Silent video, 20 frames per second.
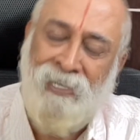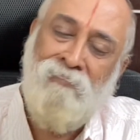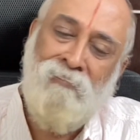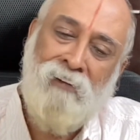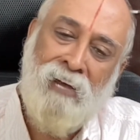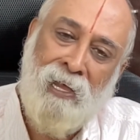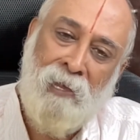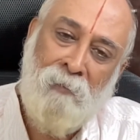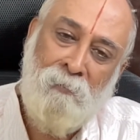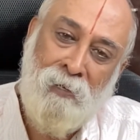
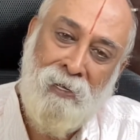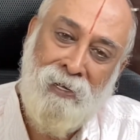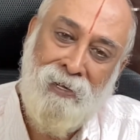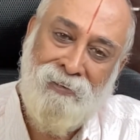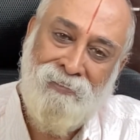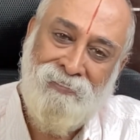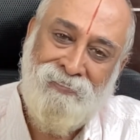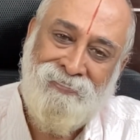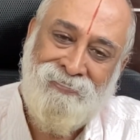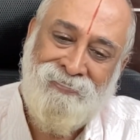Live a happy
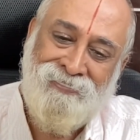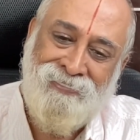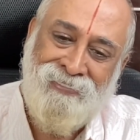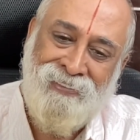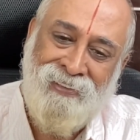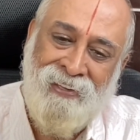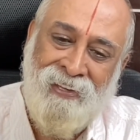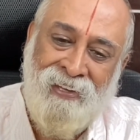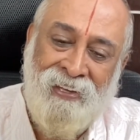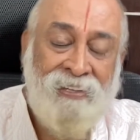life.
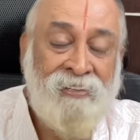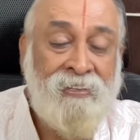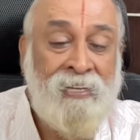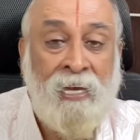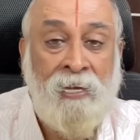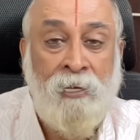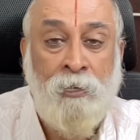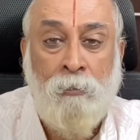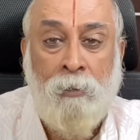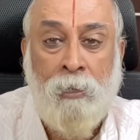
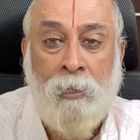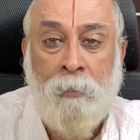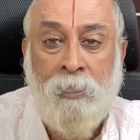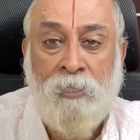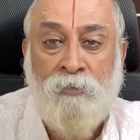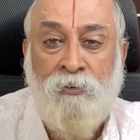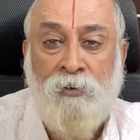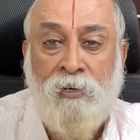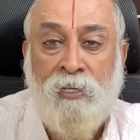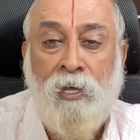Thank you very
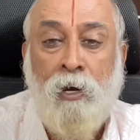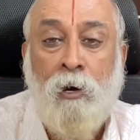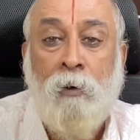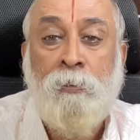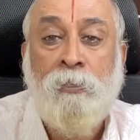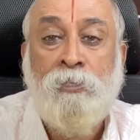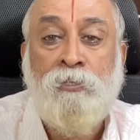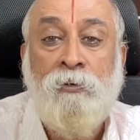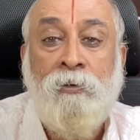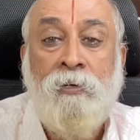much for the
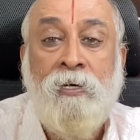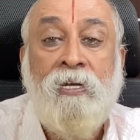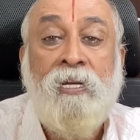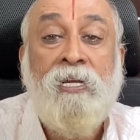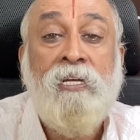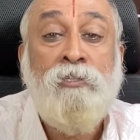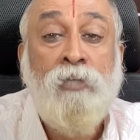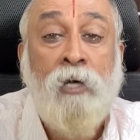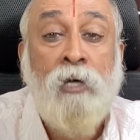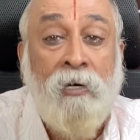
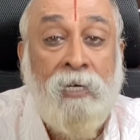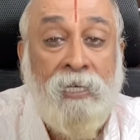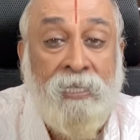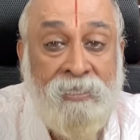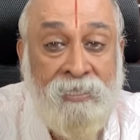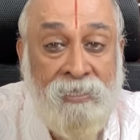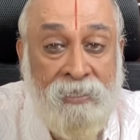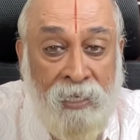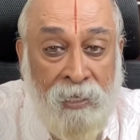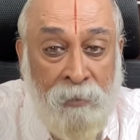opportunity.
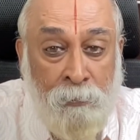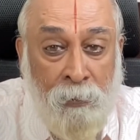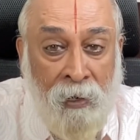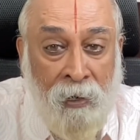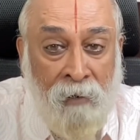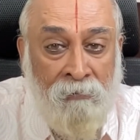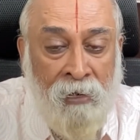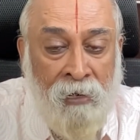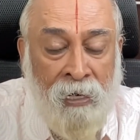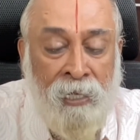Joyous
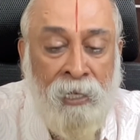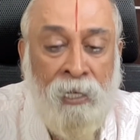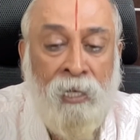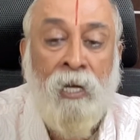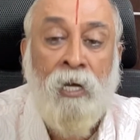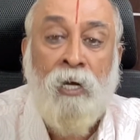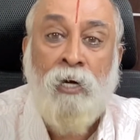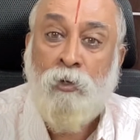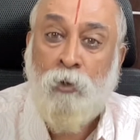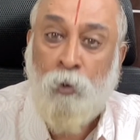
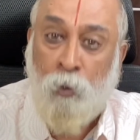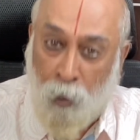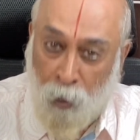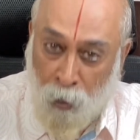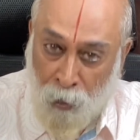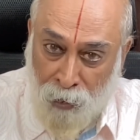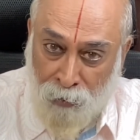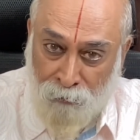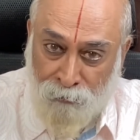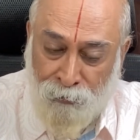Deepavali to
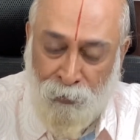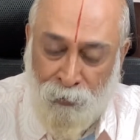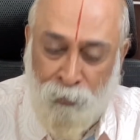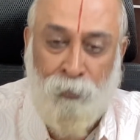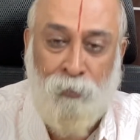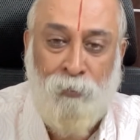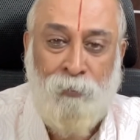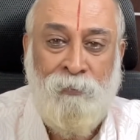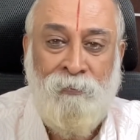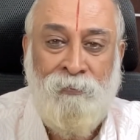all of
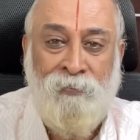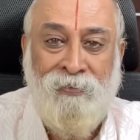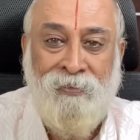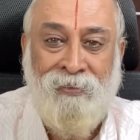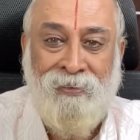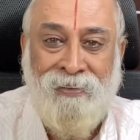you.